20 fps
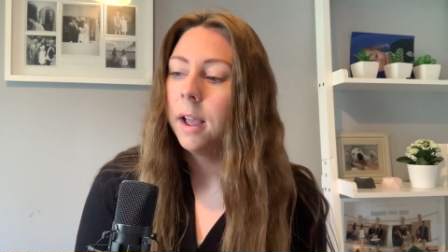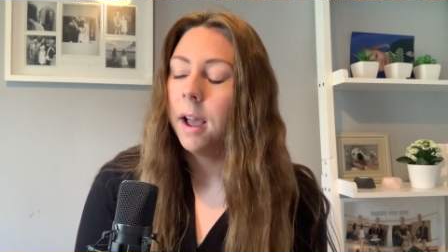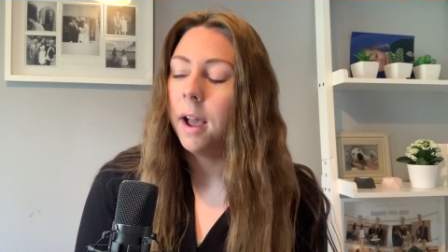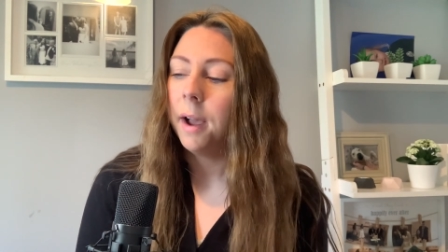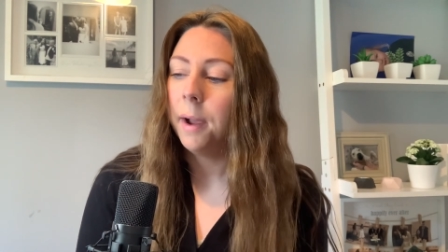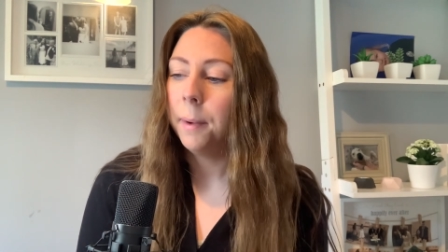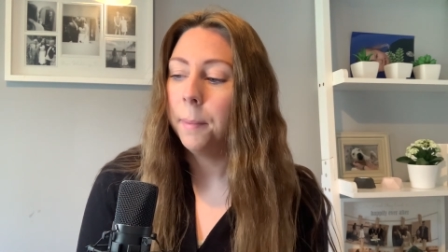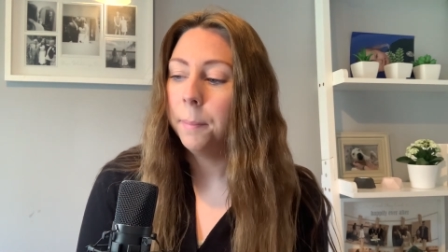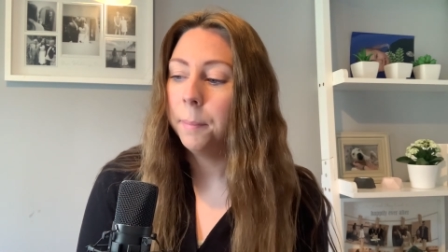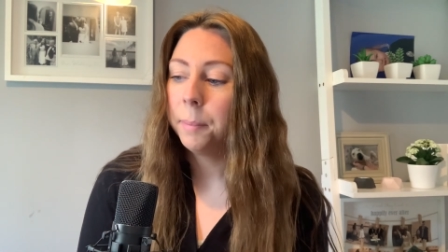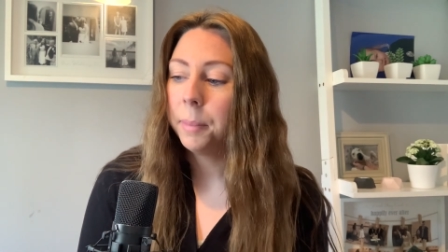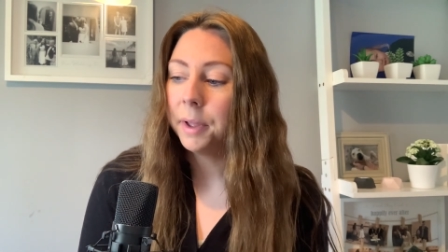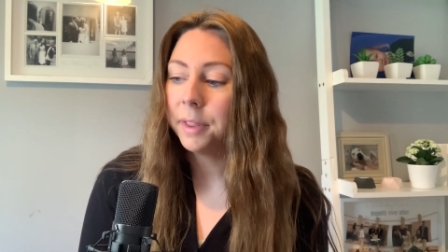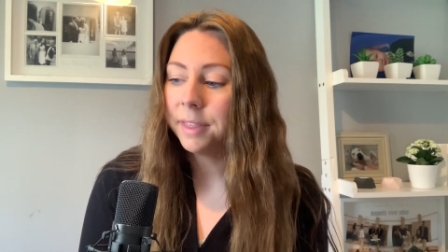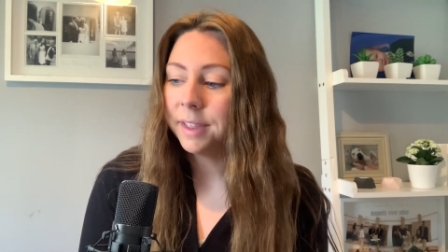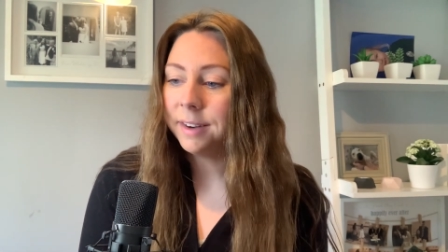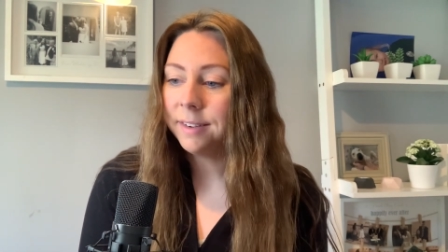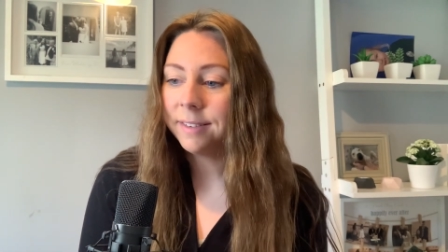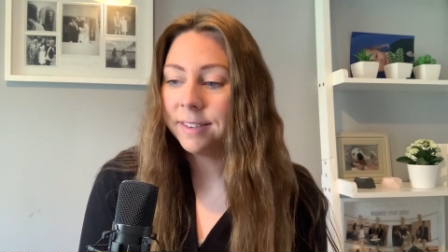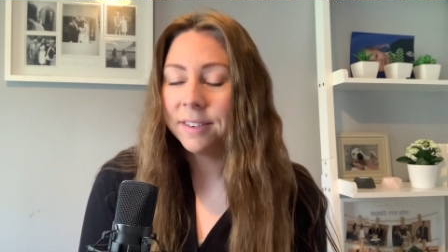Um, but
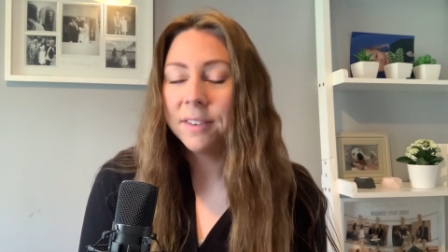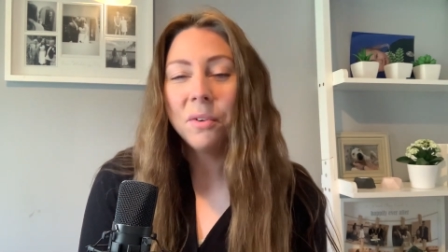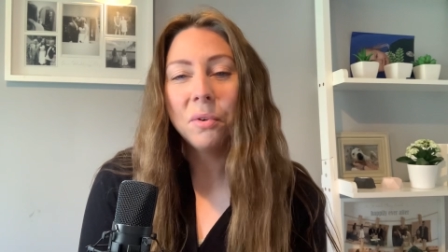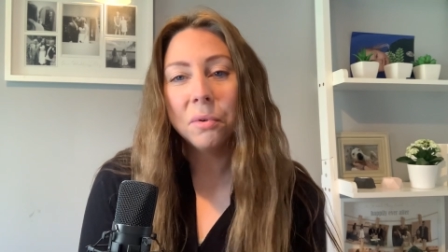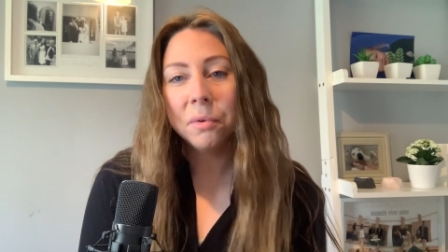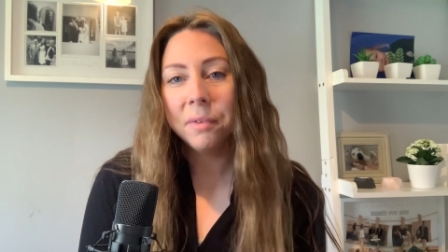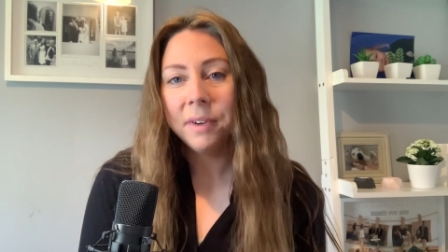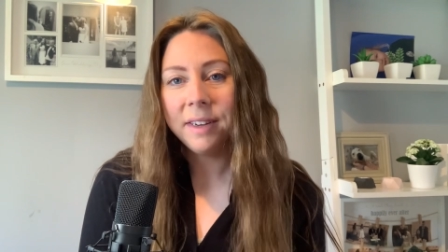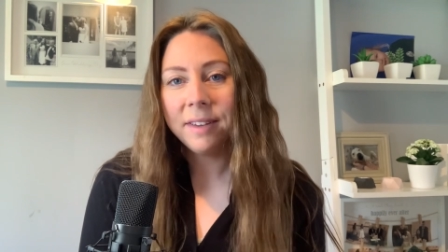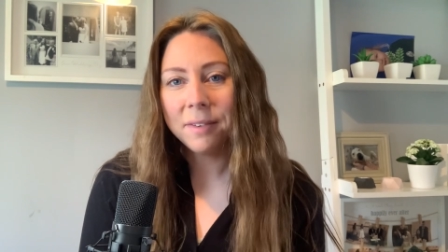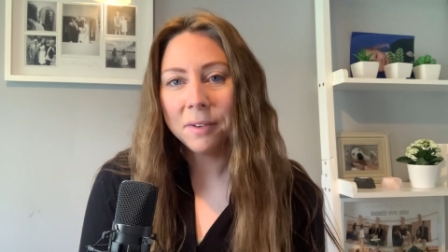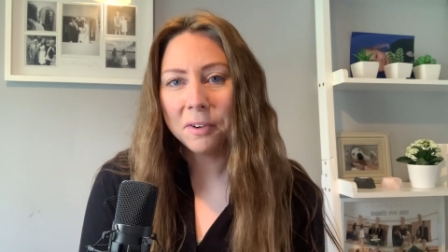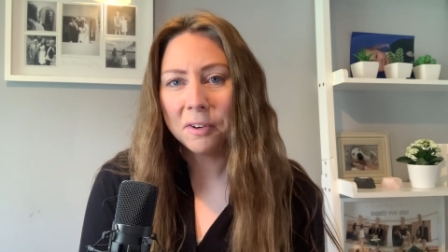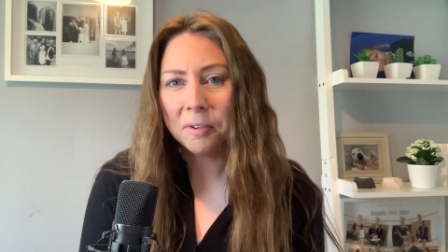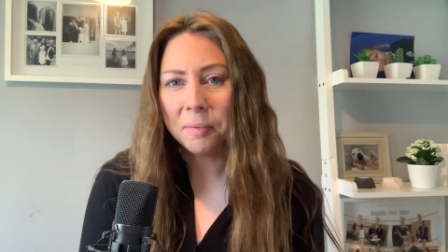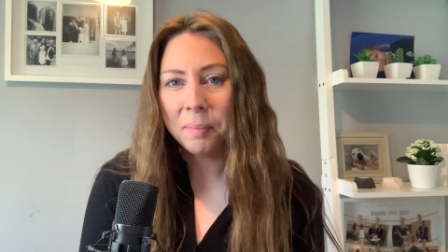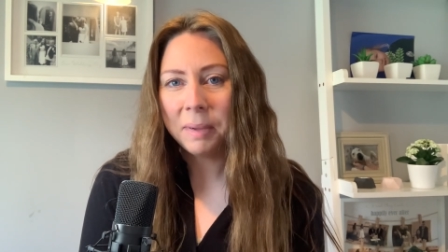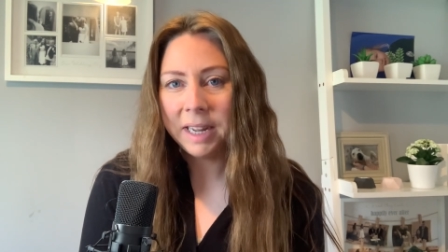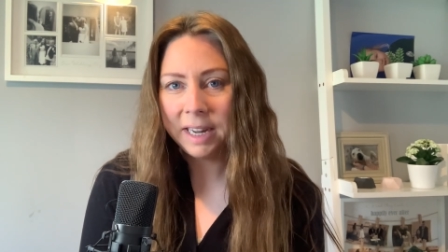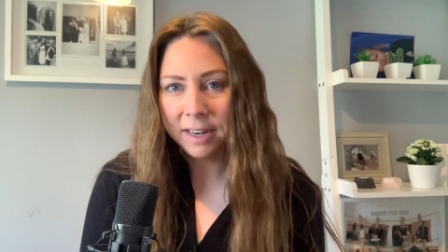this story sort
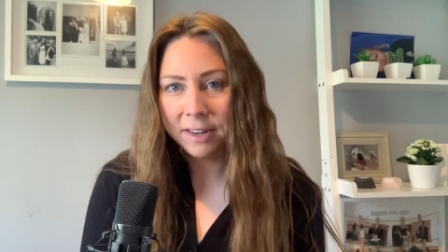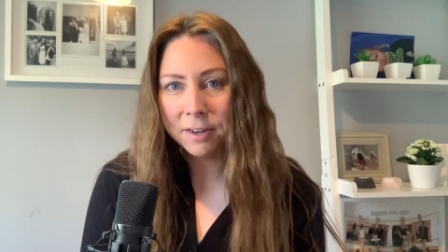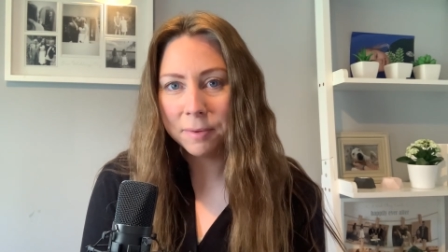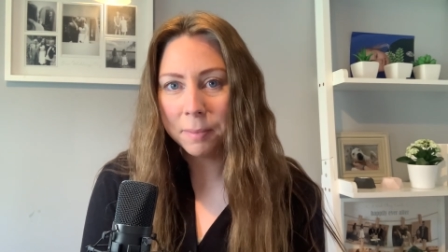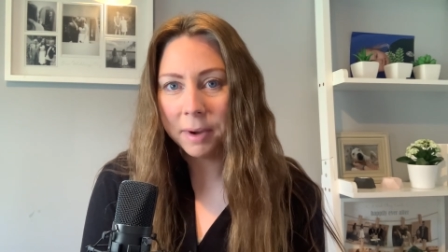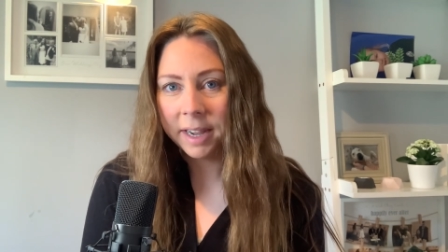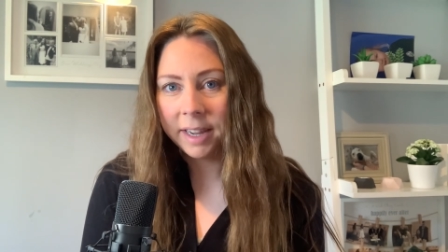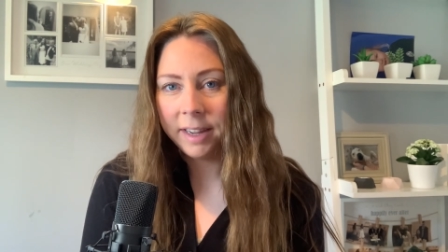of piqued my